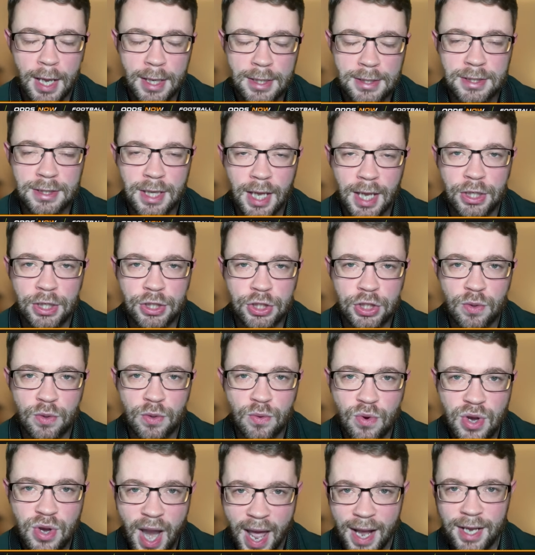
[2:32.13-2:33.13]
And stay
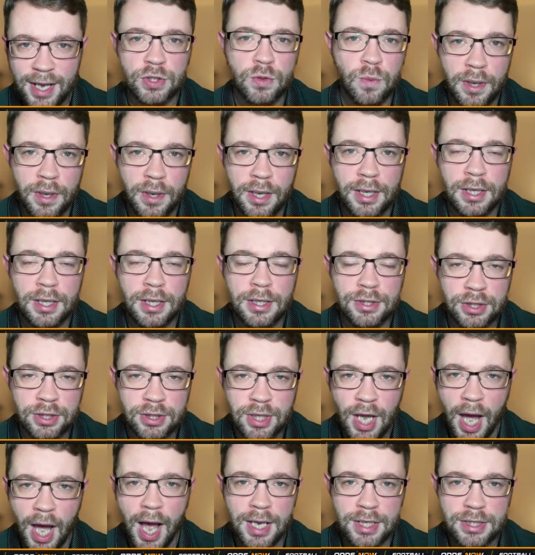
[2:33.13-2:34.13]
tuned next week to
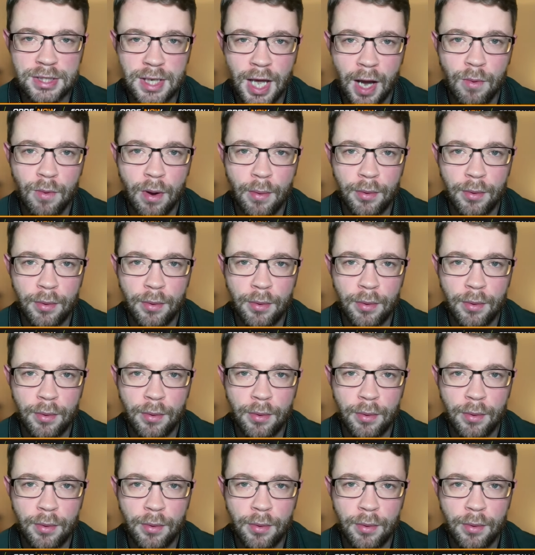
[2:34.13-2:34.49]
Darts Now,